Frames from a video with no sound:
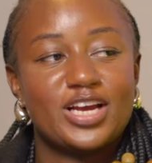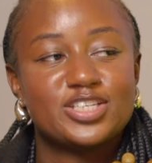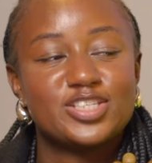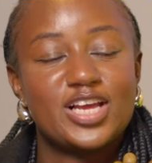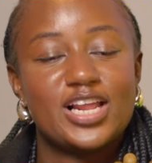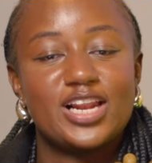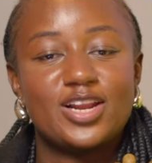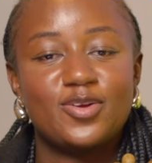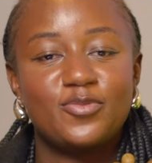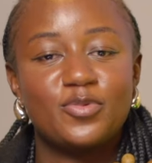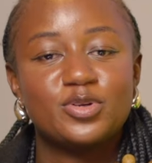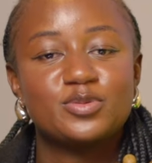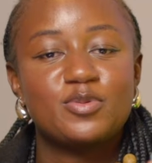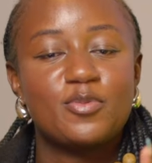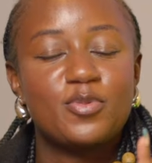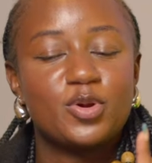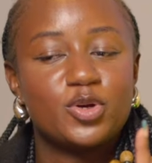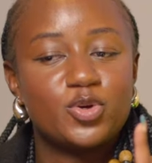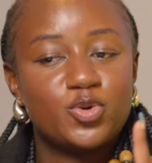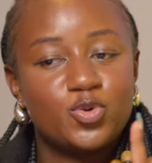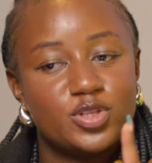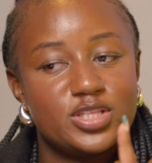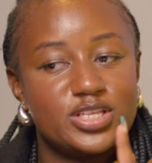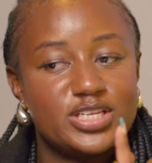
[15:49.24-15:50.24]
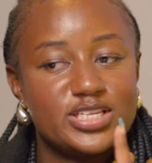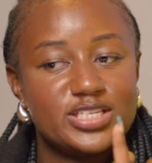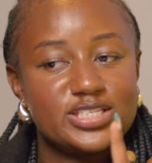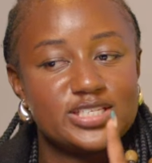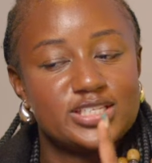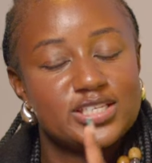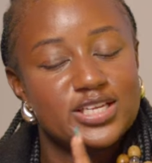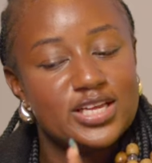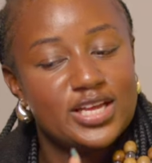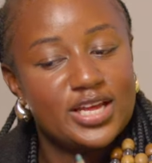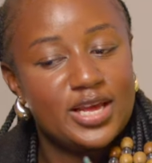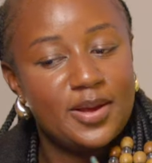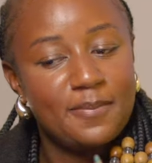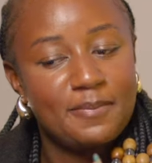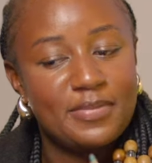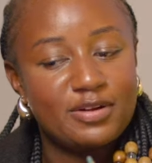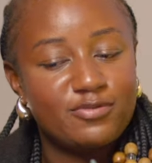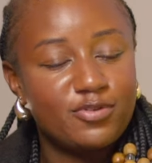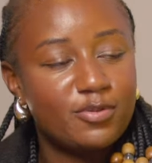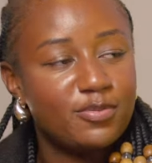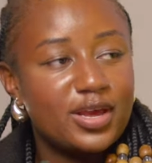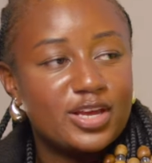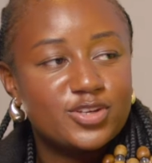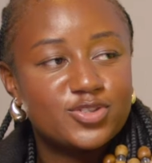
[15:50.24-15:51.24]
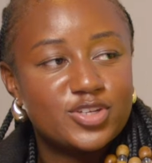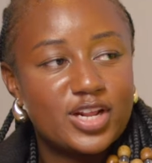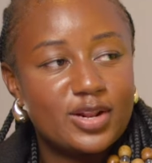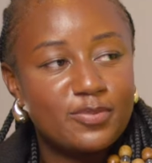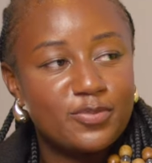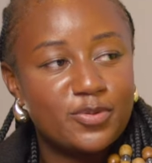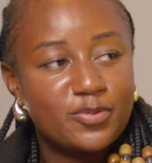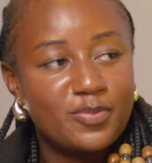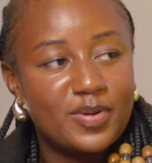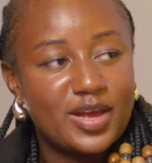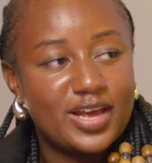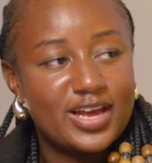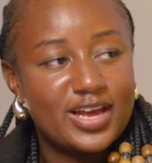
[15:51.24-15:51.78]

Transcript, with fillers: Actually, most people do this, but for me, I usually put my